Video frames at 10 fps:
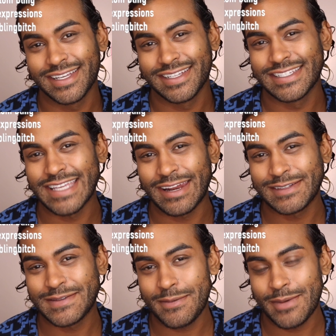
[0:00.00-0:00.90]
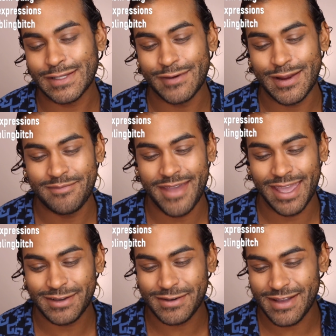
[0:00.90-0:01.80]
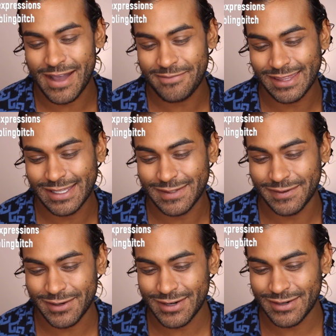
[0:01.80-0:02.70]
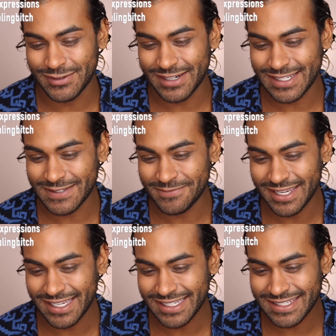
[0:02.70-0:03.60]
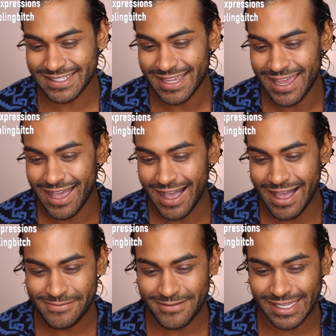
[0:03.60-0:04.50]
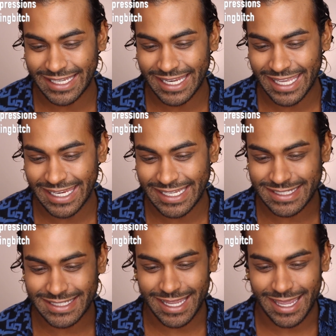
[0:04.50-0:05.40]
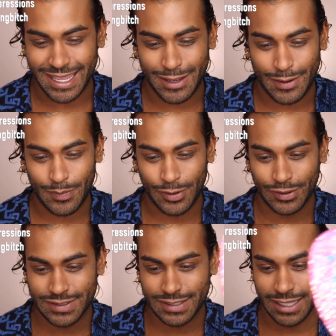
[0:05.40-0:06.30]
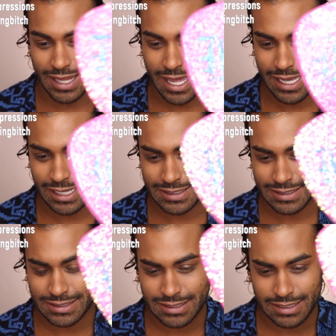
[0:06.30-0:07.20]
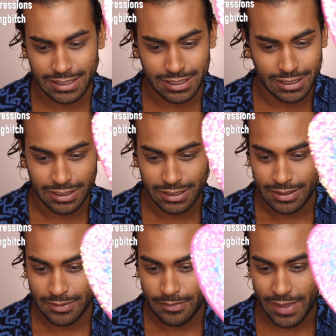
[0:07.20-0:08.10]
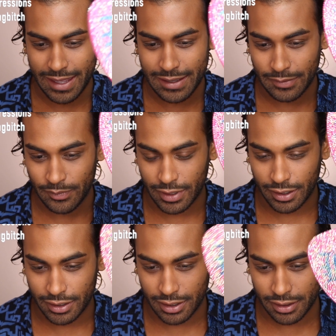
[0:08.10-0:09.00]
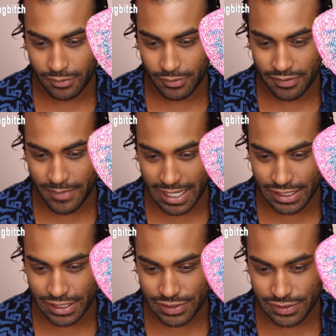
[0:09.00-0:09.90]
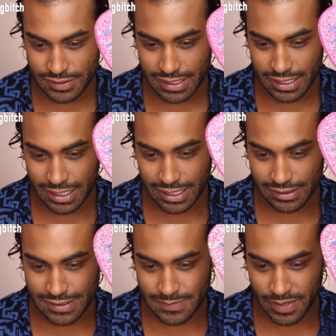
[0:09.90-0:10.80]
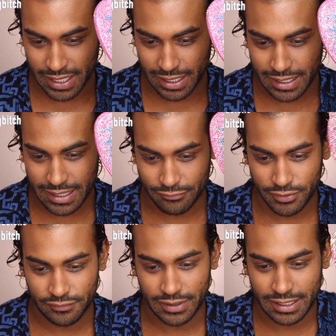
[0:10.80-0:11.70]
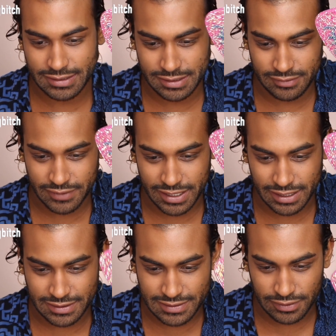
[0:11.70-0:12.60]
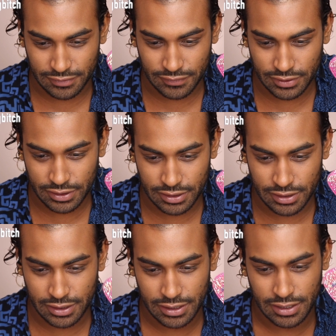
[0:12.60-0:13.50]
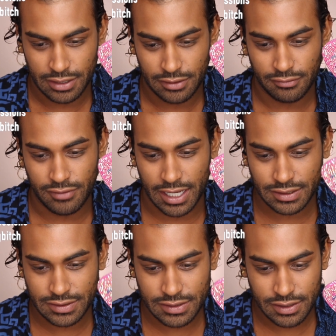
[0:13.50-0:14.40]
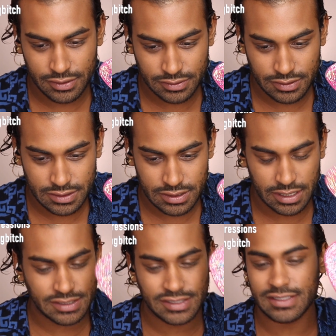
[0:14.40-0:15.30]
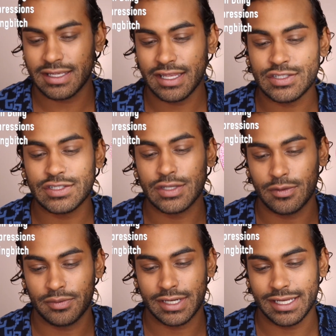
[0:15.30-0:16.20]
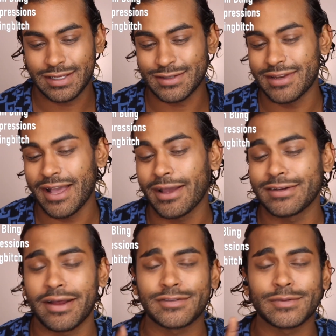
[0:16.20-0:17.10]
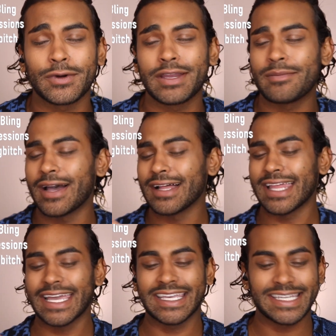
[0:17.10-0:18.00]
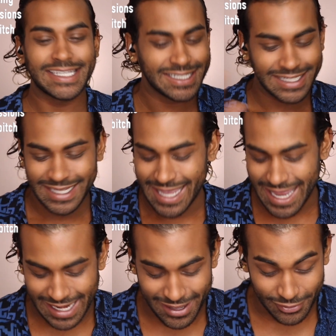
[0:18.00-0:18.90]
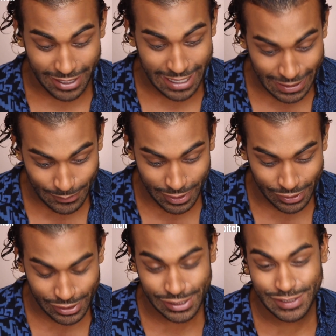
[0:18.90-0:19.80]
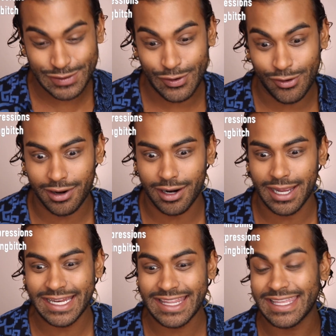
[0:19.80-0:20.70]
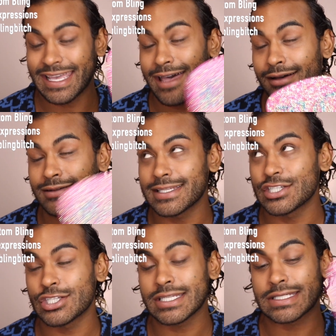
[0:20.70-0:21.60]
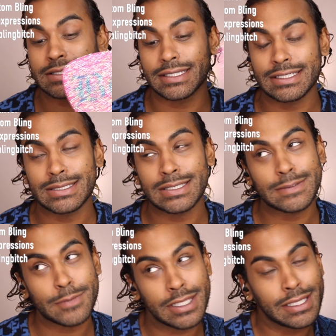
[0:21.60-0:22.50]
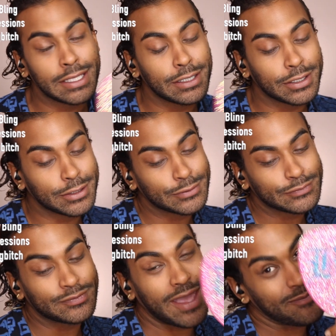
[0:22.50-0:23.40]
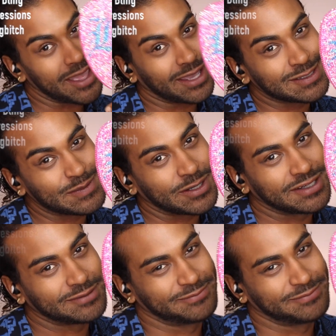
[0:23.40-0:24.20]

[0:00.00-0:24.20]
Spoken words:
Shout out to my best friend Meg who got me this for Christmas. I mean, it is a personalized makeup mirror with my initials in it and this pink reflective like silver rhinestones. It's so pretty. So now I don't have to worry about like any other hand mirrors or anything else. It's just me here and Meg in spirit.